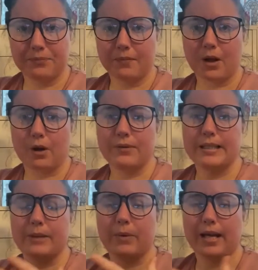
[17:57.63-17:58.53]

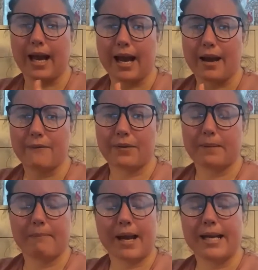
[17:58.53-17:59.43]
obviously we have the
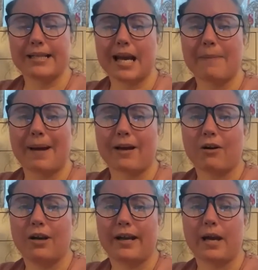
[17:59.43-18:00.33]
May Day bank
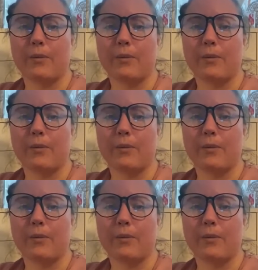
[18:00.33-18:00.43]
holiday,